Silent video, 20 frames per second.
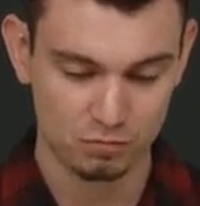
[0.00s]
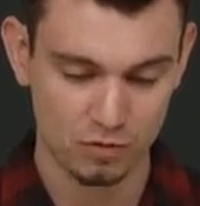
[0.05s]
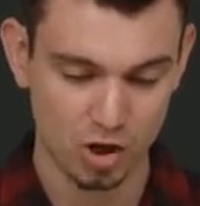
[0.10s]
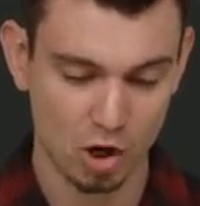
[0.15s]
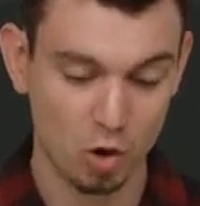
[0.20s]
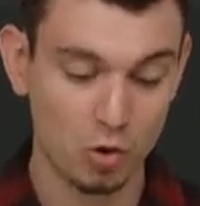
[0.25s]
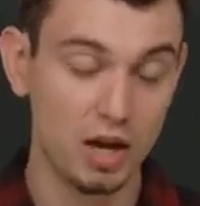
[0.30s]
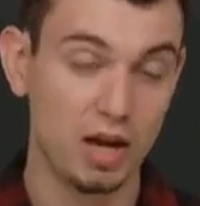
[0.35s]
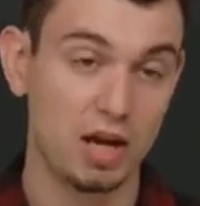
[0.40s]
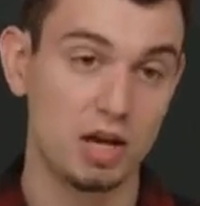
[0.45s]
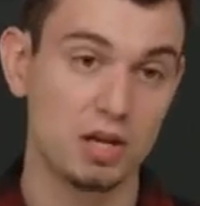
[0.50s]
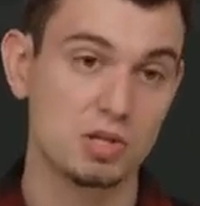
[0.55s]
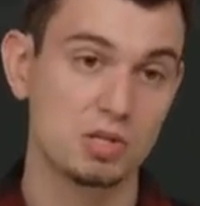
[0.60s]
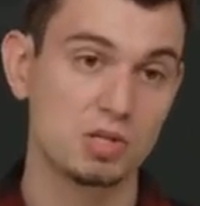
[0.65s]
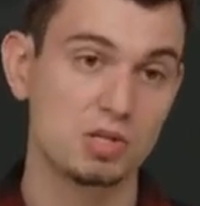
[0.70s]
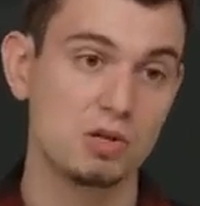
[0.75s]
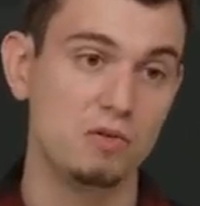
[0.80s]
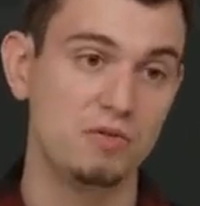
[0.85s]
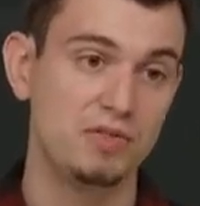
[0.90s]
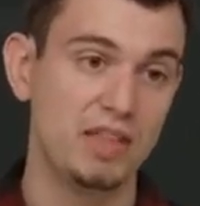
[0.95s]
OK,
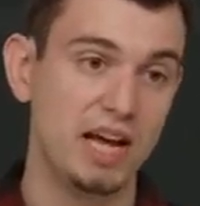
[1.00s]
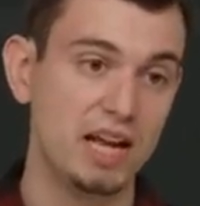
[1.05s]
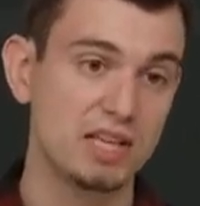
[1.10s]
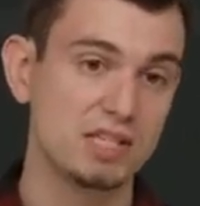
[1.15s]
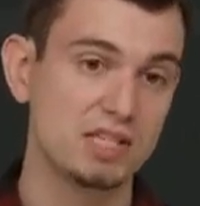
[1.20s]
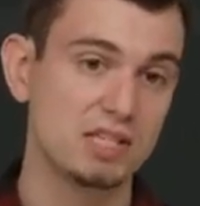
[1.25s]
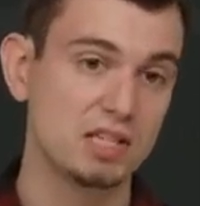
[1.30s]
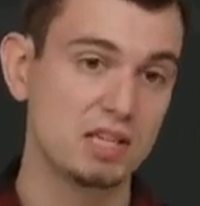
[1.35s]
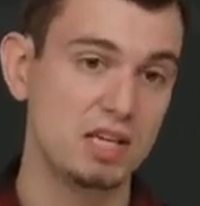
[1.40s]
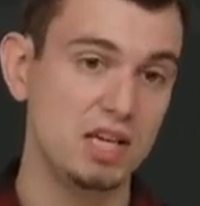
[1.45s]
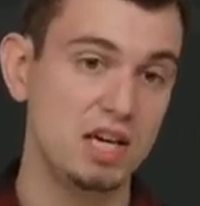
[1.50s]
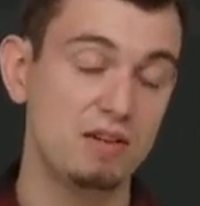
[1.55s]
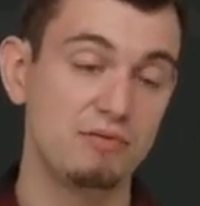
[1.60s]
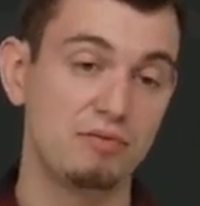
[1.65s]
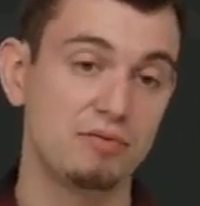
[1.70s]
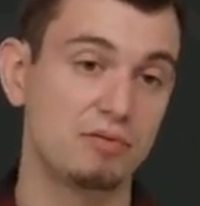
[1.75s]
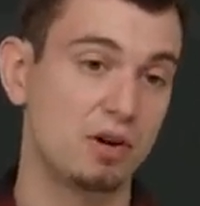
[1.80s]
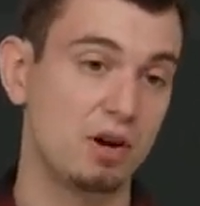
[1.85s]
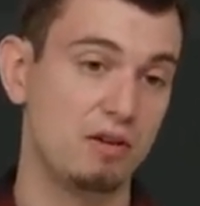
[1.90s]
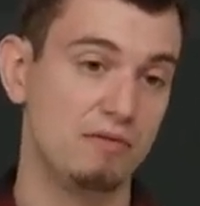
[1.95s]
so that's it
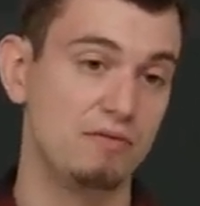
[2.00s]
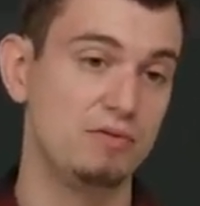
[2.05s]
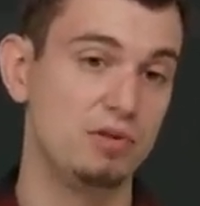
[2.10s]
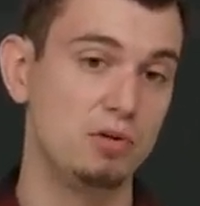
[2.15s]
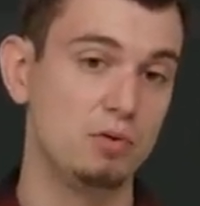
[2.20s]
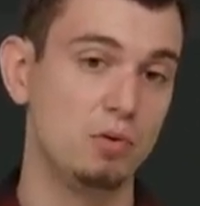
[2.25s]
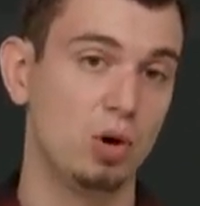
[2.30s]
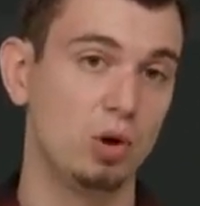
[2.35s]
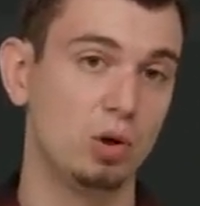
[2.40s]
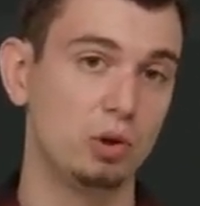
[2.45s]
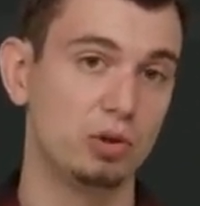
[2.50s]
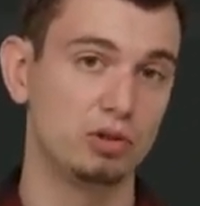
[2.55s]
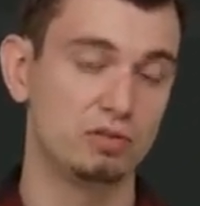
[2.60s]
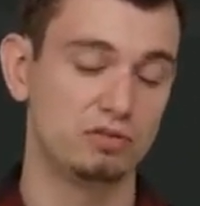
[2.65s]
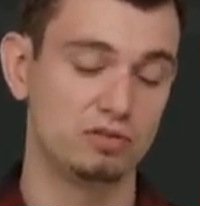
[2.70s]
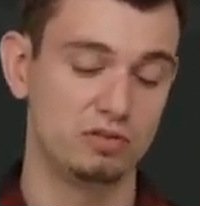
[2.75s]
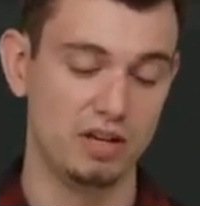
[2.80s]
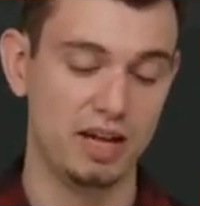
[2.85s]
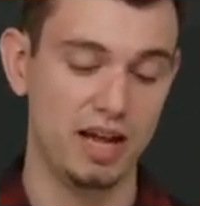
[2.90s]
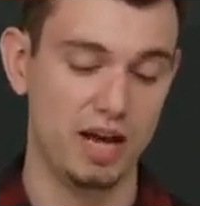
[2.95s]
for our view holder
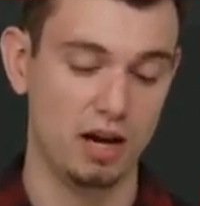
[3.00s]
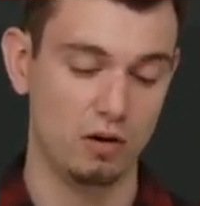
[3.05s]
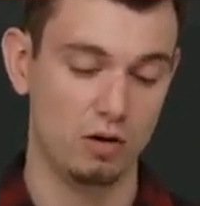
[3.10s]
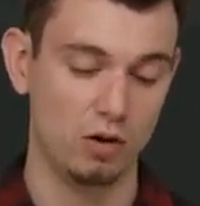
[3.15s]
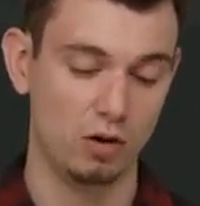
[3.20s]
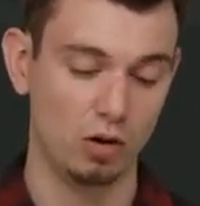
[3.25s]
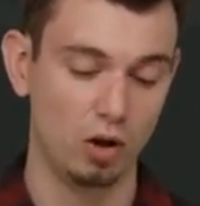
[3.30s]
for now.